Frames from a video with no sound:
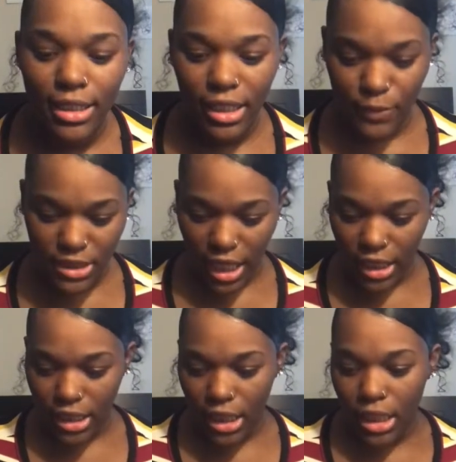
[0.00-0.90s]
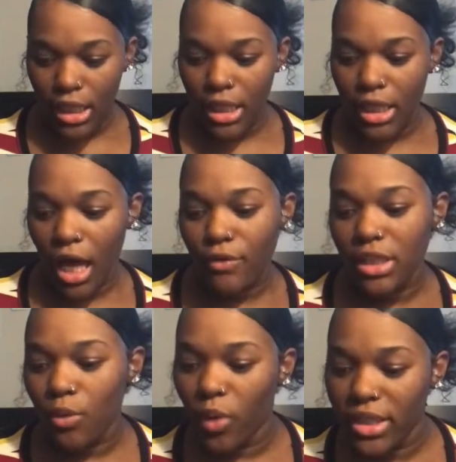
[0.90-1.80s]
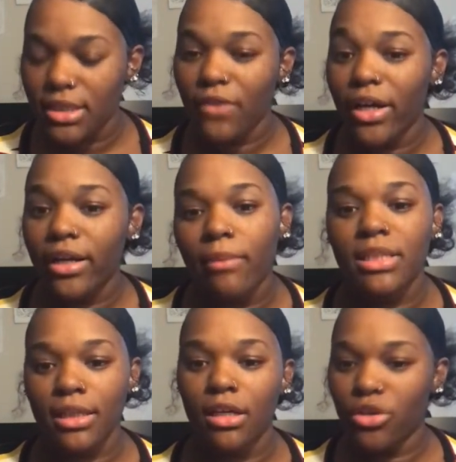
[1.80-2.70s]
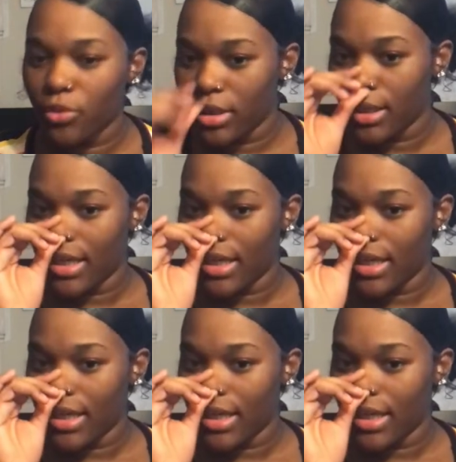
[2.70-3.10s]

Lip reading: he was like, I was like, wait, stay right here. I'm gonna take the other one.